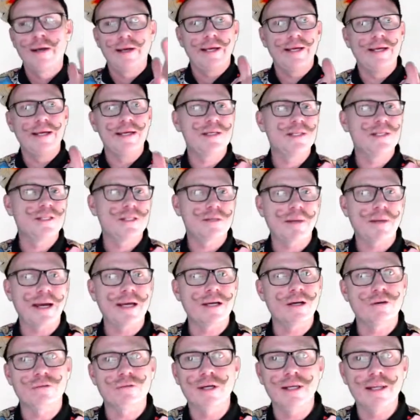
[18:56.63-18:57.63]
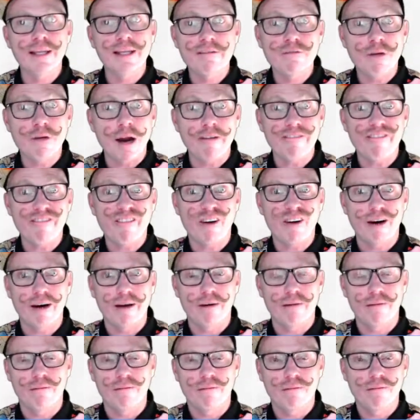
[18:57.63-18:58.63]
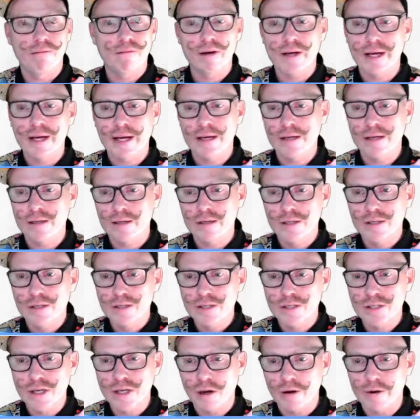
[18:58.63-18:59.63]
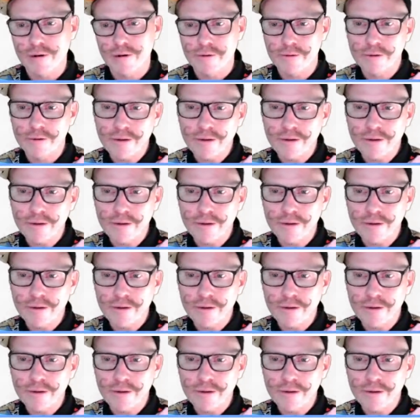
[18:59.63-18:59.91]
is to make a really rough one, okay? So